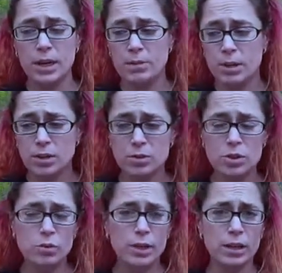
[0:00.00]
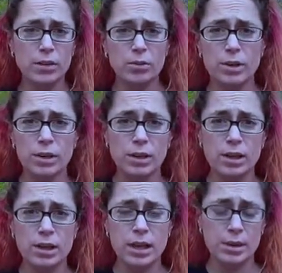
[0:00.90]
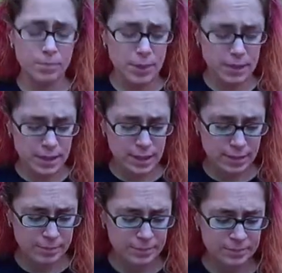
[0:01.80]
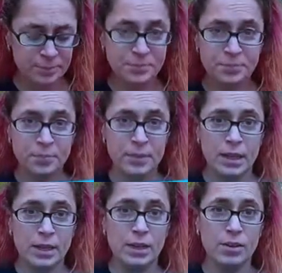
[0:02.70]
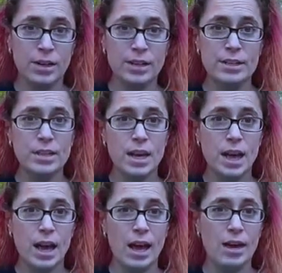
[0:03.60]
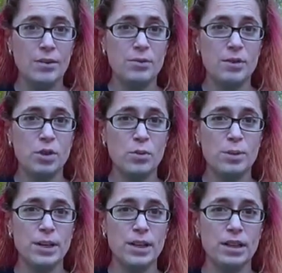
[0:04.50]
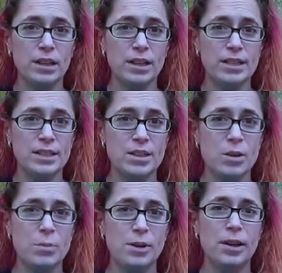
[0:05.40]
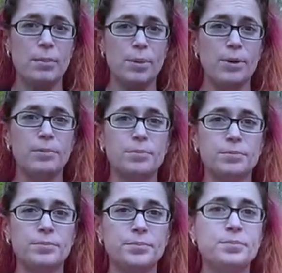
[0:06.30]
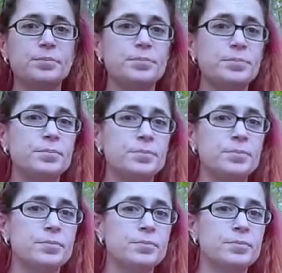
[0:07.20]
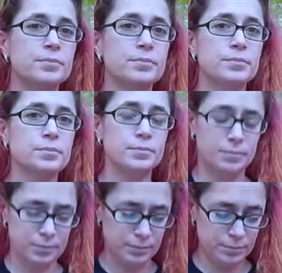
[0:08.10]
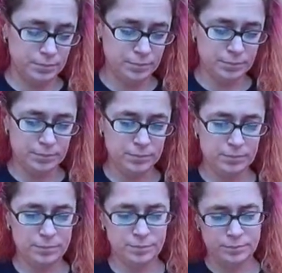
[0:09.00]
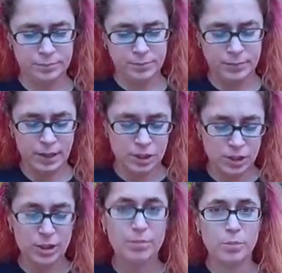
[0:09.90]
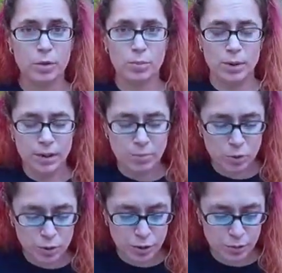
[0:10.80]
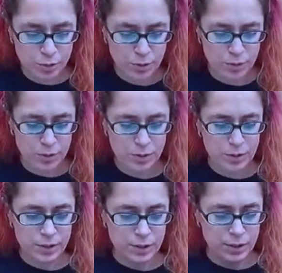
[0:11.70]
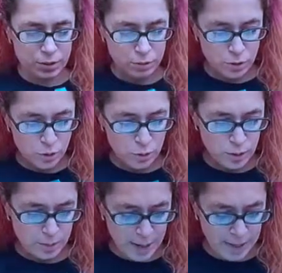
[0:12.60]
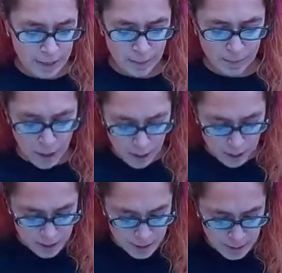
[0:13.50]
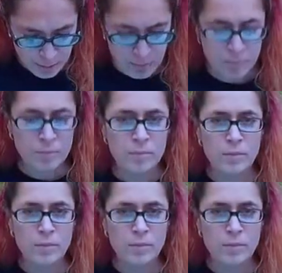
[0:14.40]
or you could buy from somebody closer to you who does this home party thing, or try and see if anybody's reselling them on Amazon. I don't know that there will be anybody who's doing it or anything like that, but here it is. I've never opened it. Let's open it up.